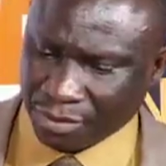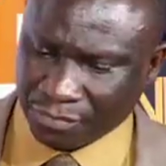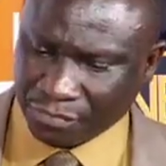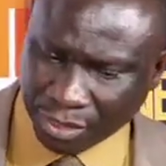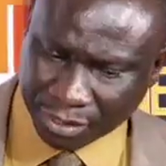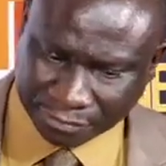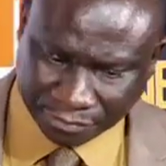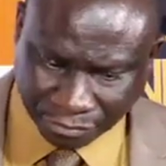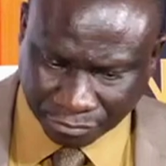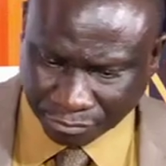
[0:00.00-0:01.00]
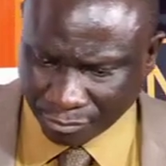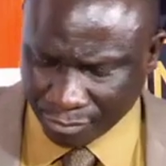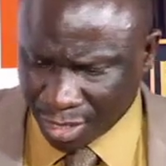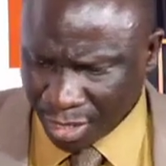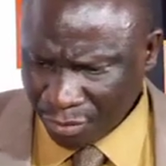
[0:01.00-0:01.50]
of what.
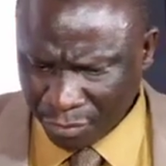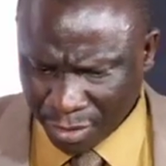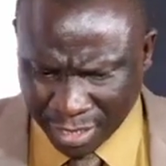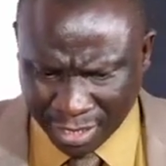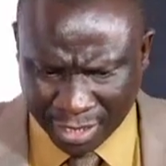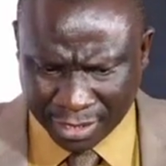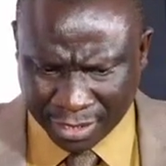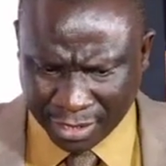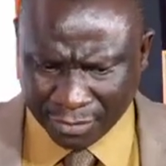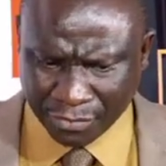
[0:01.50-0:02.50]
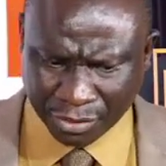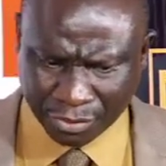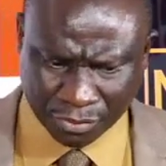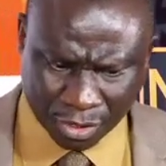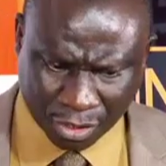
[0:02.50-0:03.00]
When the team went
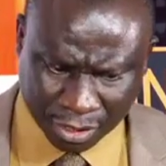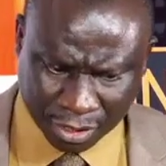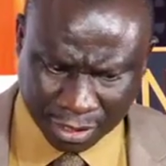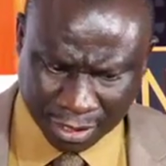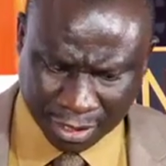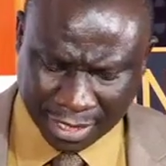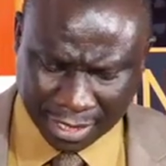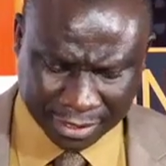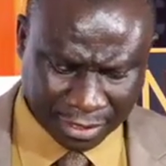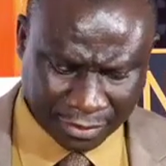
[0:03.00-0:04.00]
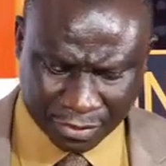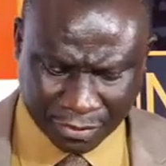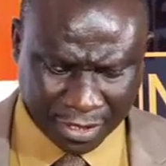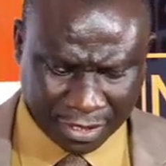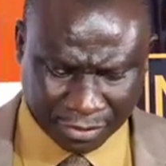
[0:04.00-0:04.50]
to work, like I said,
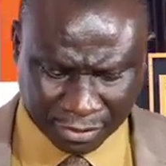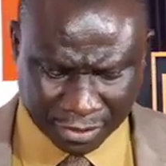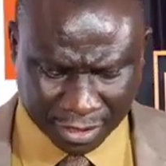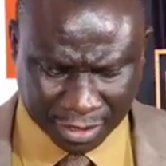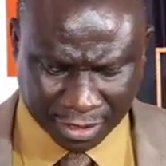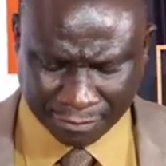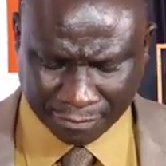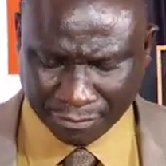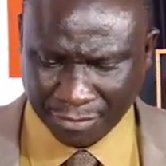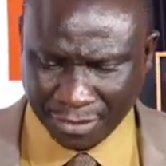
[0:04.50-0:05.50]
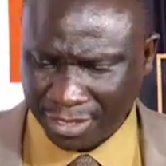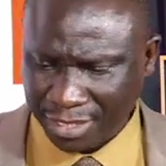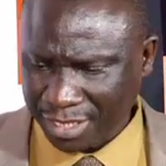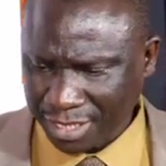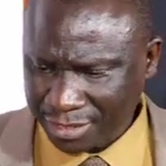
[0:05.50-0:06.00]
we were not
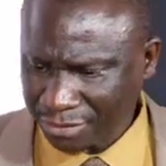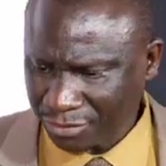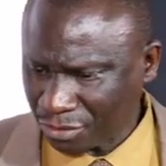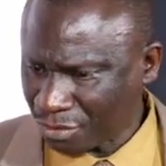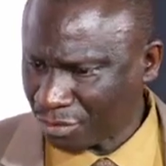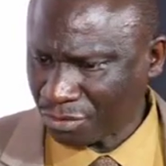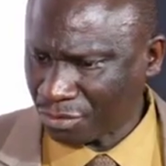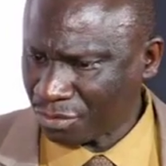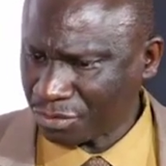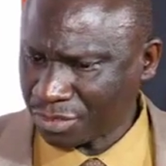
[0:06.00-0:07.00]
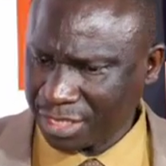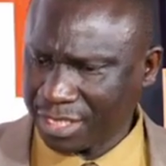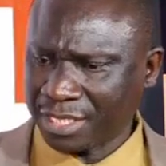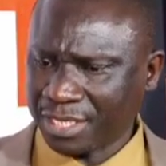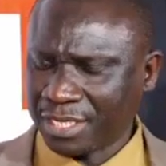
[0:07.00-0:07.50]
relaxed or
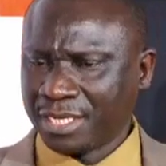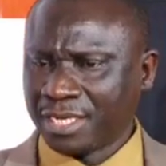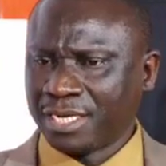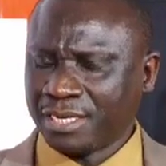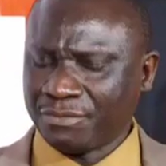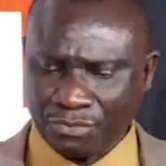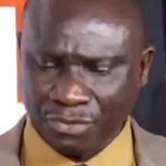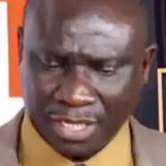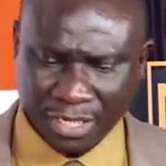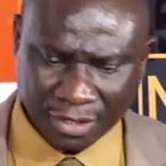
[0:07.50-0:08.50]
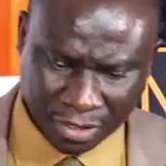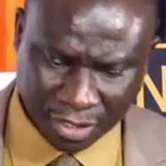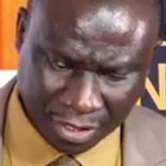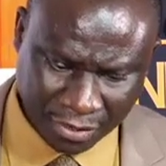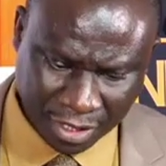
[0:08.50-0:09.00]
sitting and folding
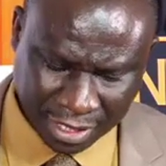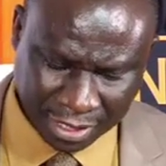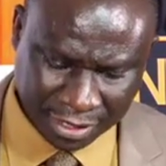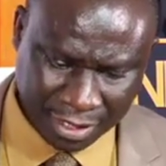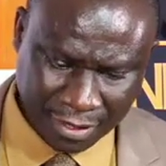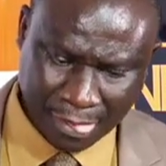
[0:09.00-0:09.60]
our hands.